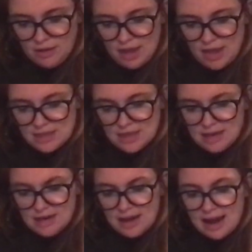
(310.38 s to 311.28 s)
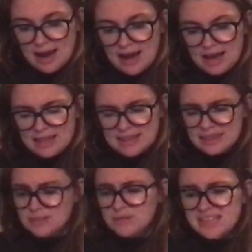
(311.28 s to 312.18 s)
And then
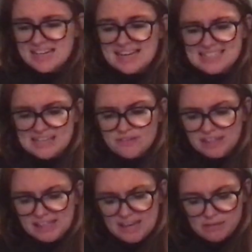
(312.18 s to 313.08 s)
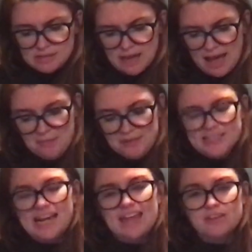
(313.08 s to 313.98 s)
the one thing I didn't really like was how much
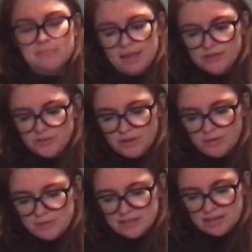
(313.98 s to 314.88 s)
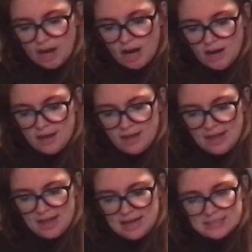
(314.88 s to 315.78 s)
Catherine Maladrino was in here.
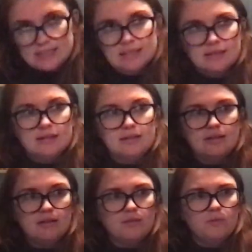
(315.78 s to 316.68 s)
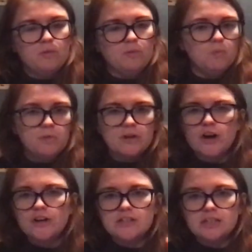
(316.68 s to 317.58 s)
And it's
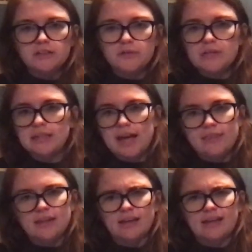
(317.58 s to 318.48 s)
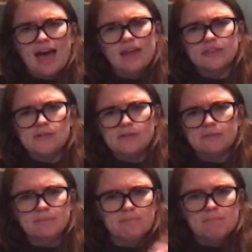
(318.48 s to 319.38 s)
her diluted line, the
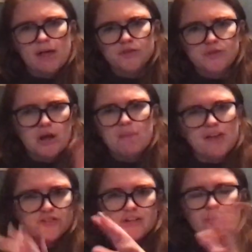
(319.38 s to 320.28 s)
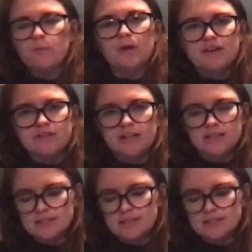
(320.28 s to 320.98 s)
Catherine Maladrino, whatever it is.